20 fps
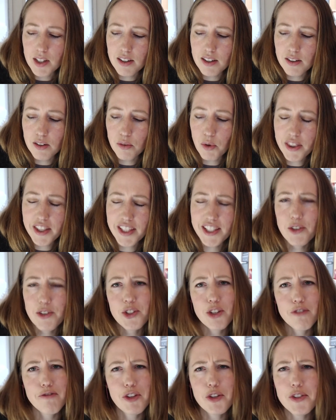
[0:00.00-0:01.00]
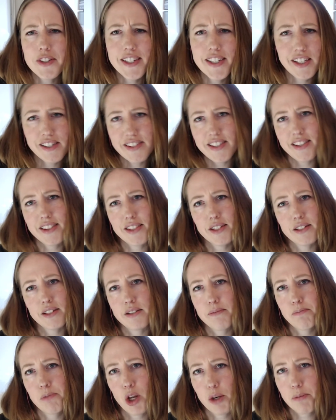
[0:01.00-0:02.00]
One thing that was confusing is that the
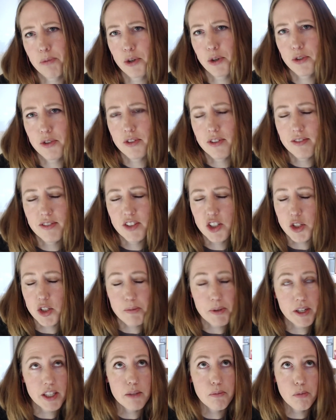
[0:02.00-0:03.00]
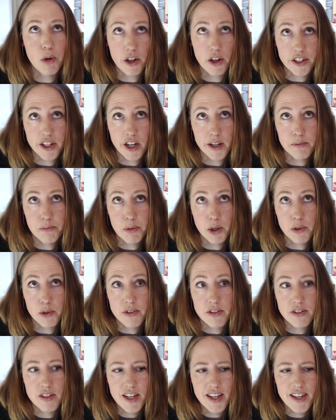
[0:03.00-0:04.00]
the Product Hunt
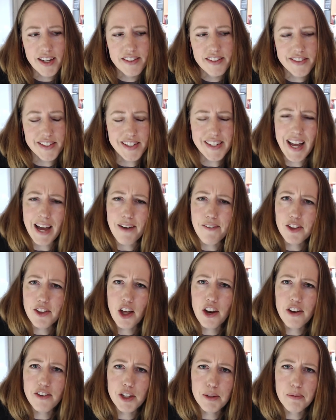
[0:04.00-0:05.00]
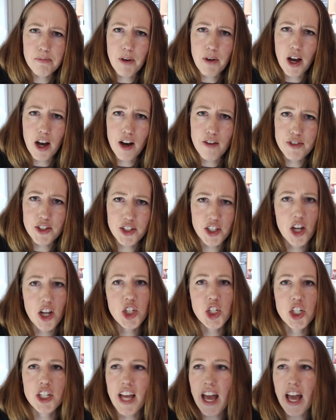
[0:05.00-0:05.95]
posts didn't have a lot of discussion.